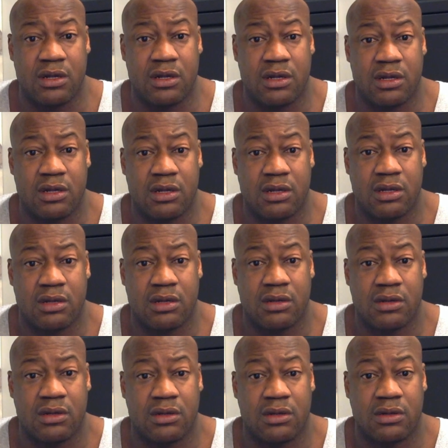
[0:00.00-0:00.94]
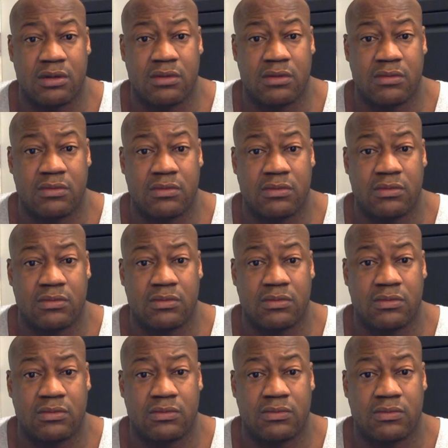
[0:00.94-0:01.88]

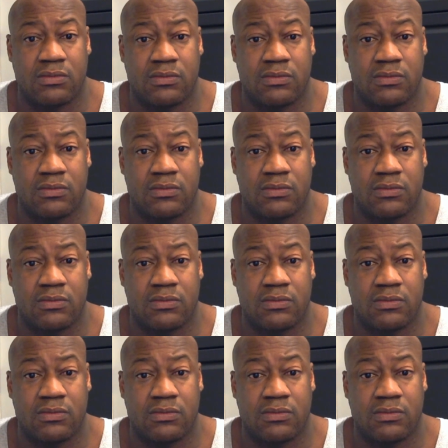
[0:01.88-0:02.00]
Nothing is said.